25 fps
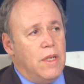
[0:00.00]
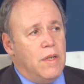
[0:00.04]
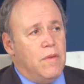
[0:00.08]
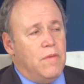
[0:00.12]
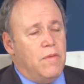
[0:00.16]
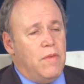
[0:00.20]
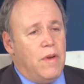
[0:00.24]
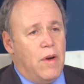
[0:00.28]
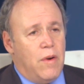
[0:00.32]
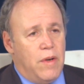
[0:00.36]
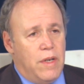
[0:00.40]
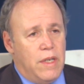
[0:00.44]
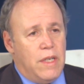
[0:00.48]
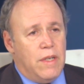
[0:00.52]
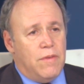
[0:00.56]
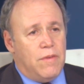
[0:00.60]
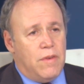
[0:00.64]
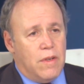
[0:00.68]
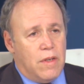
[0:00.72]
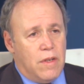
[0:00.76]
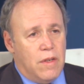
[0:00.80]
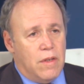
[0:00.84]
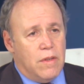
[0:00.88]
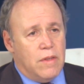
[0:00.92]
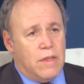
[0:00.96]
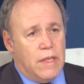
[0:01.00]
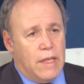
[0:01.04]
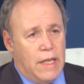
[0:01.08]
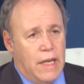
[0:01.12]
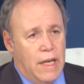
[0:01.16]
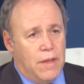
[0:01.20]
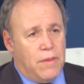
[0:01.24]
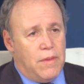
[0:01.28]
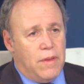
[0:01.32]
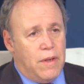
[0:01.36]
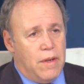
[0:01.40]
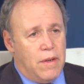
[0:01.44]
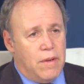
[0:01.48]
very difficult to
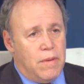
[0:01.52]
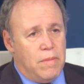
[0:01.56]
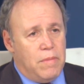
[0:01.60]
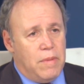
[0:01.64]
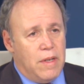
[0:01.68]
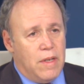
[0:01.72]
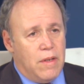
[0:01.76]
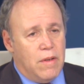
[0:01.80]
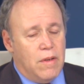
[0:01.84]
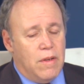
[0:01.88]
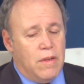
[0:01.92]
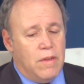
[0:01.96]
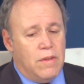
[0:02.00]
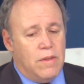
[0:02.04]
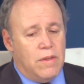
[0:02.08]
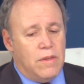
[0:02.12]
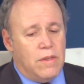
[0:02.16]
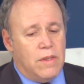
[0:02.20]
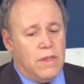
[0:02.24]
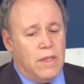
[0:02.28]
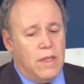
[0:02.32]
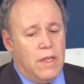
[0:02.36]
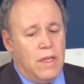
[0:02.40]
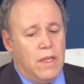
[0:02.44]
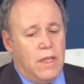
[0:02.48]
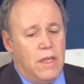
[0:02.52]
get there because